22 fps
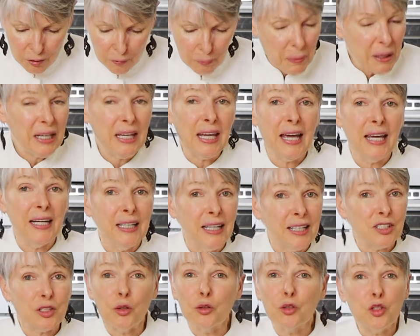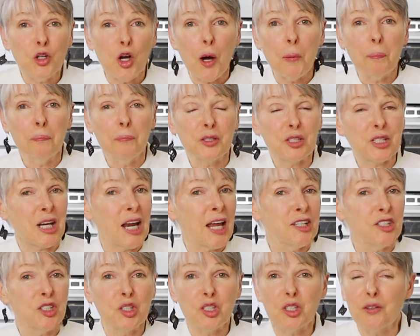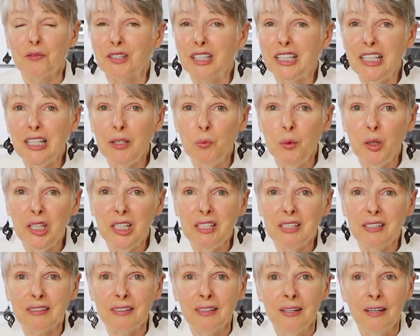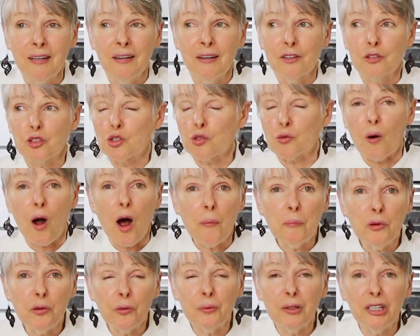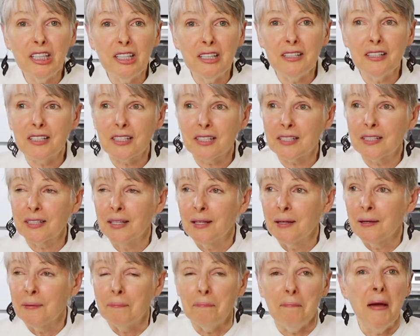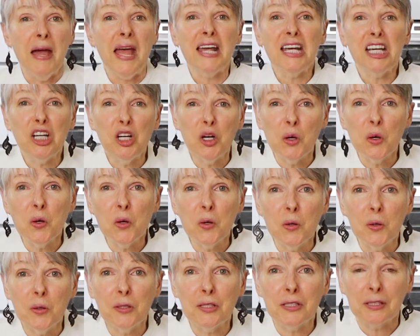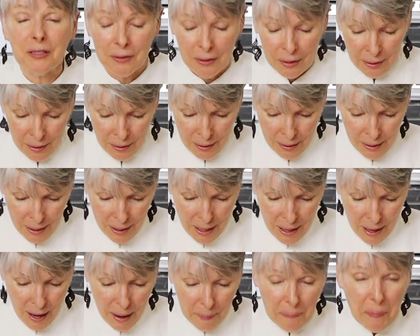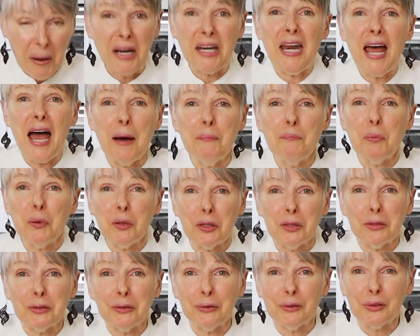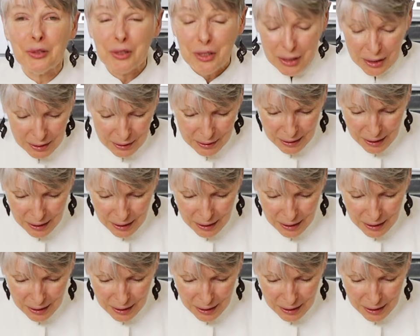of bananas on top, slices of kiwis, strawberries, mangoes, pineapples.